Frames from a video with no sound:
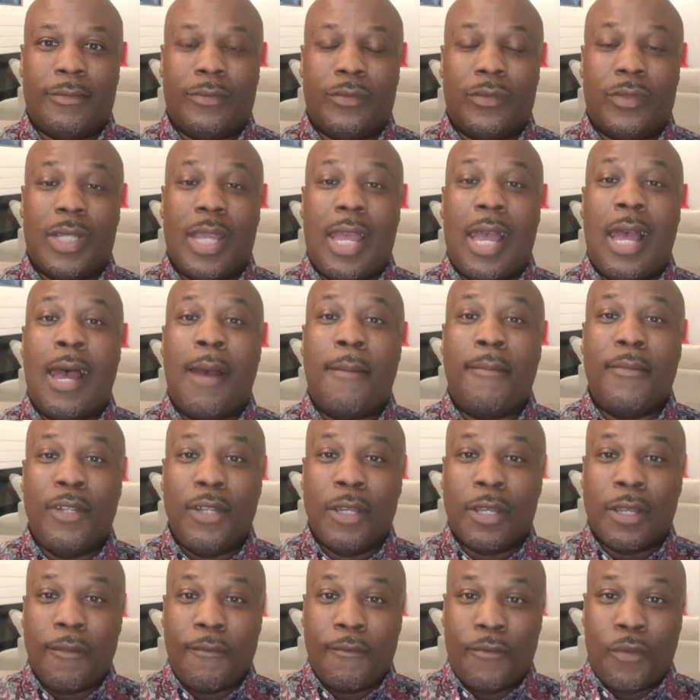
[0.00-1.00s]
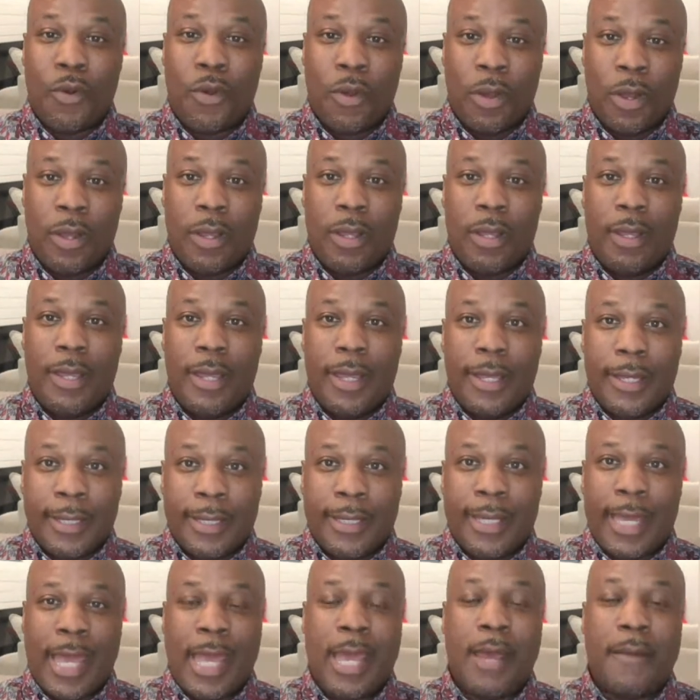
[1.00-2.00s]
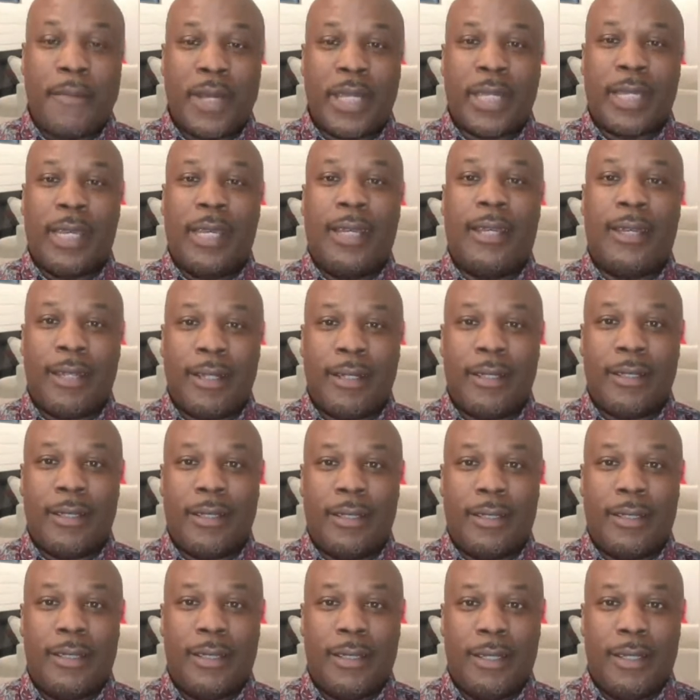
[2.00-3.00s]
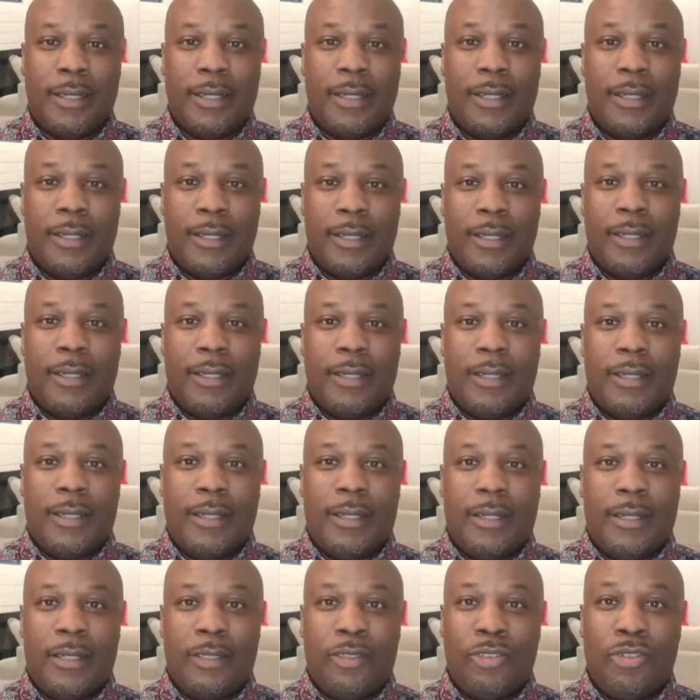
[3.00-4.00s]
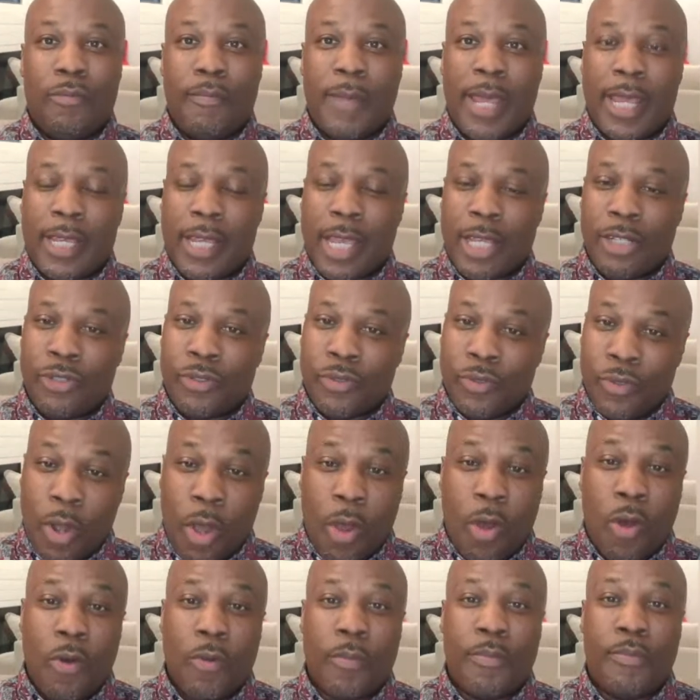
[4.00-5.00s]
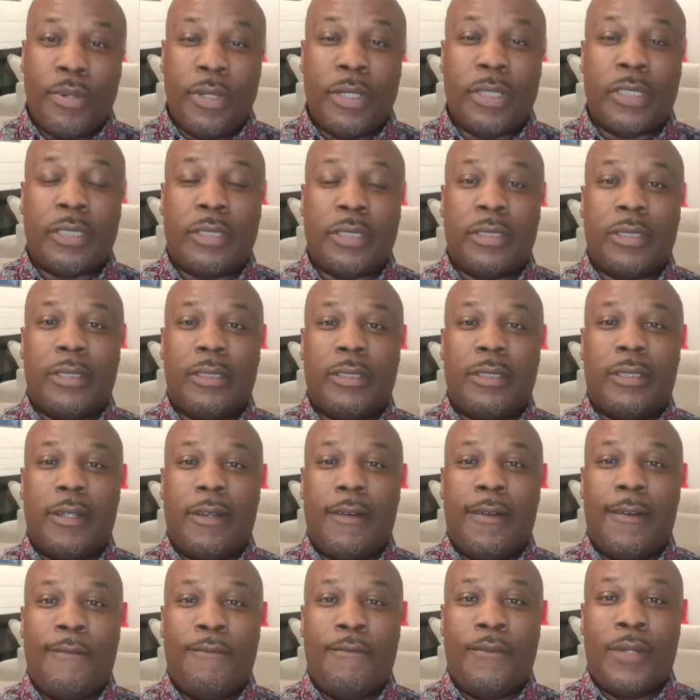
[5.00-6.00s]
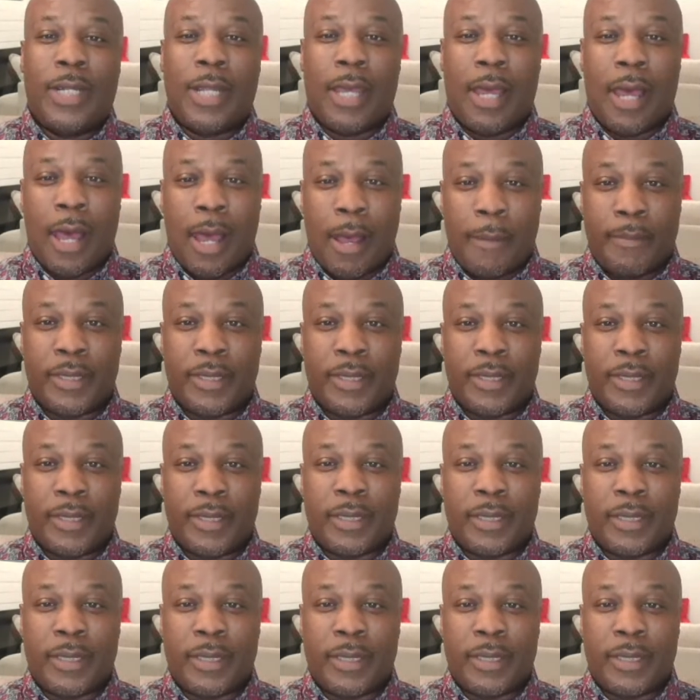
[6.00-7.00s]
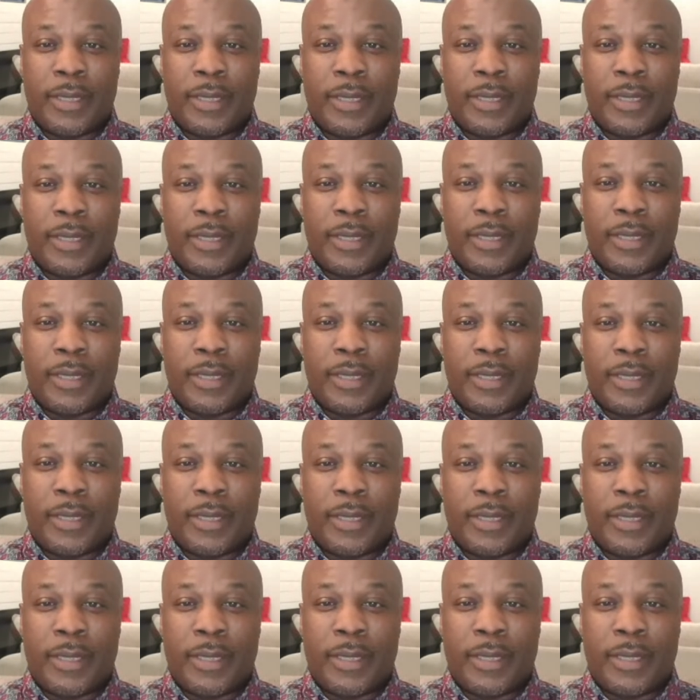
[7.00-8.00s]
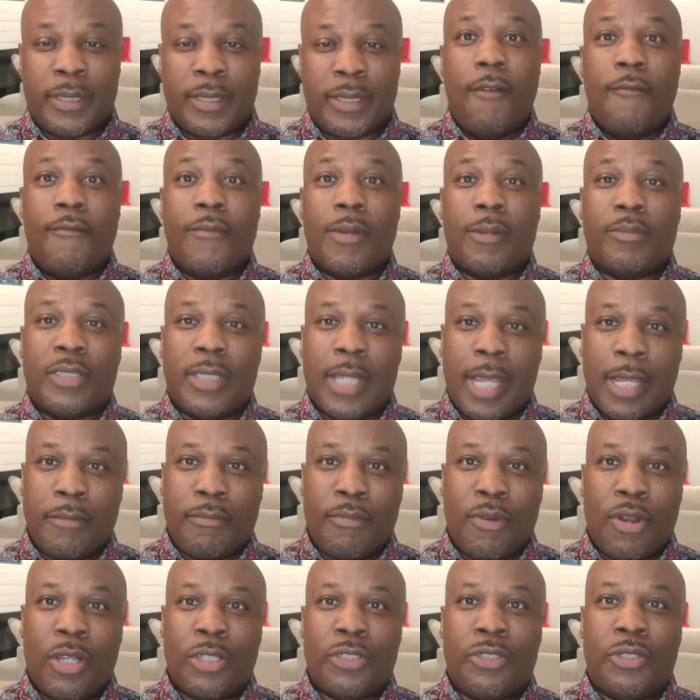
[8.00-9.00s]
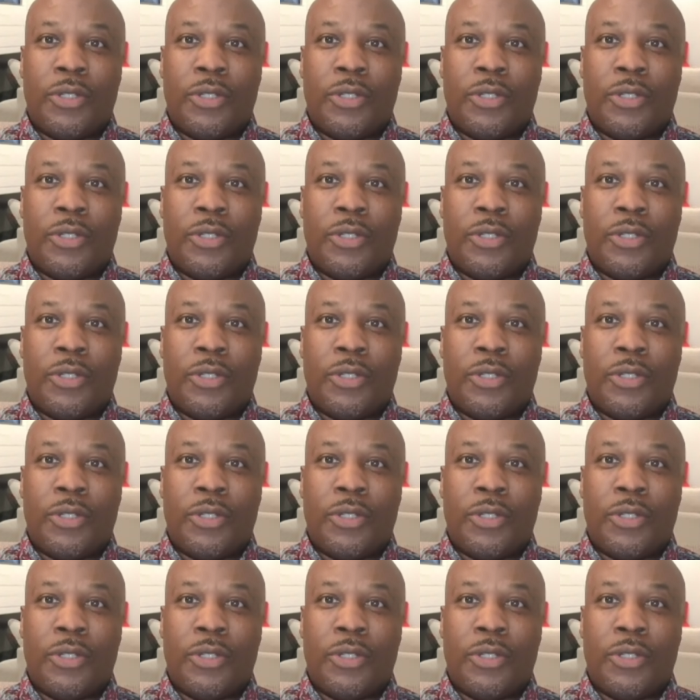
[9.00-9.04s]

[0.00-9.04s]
He's a dog. I'm looking for Cam McKell to make a strong push for the opposite side cornerback